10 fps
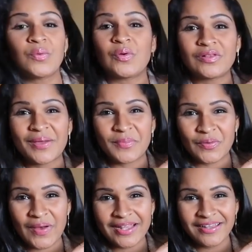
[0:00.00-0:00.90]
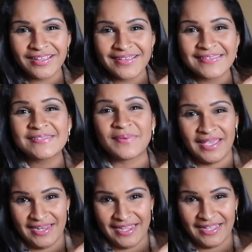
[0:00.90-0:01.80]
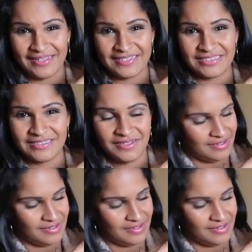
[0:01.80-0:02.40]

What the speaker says: Rule number one, speak in English.